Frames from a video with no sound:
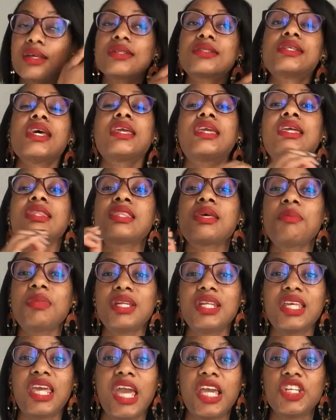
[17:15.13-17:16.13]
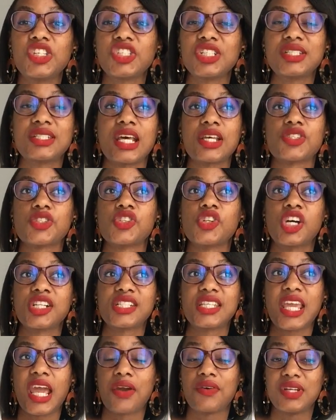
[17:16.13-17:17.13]
taking the medication does
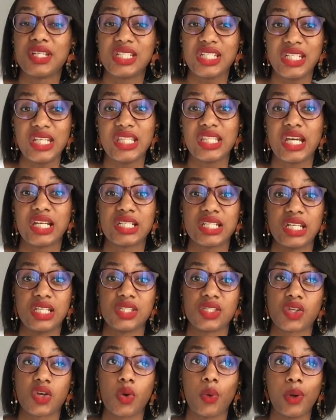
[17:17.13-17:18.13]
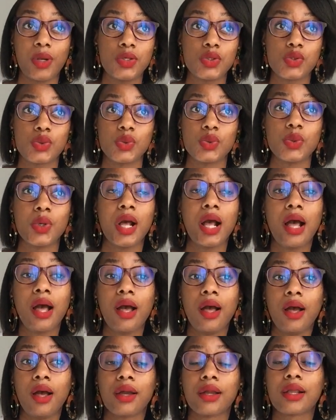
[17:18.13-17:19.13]
not guarantee that it's going to
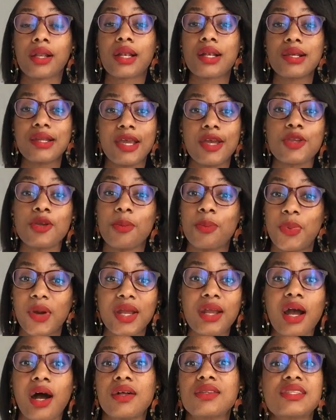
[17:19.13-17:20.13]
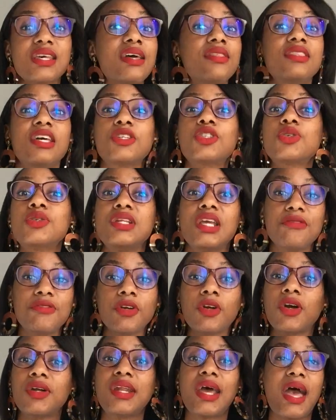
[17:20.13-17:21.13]
clear your breakouts and that you're
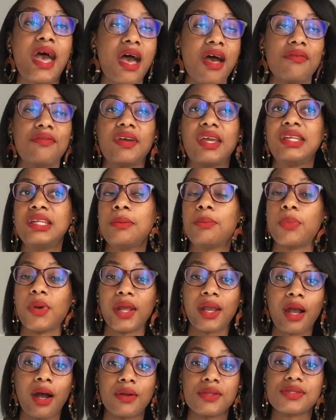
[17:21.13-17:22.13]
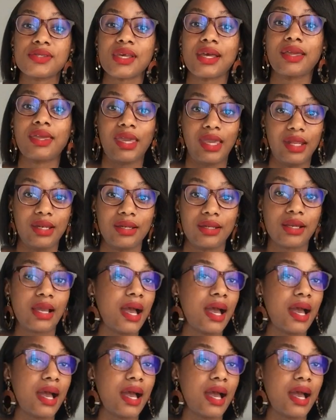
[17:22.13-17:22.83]
never going to have any breakouts again.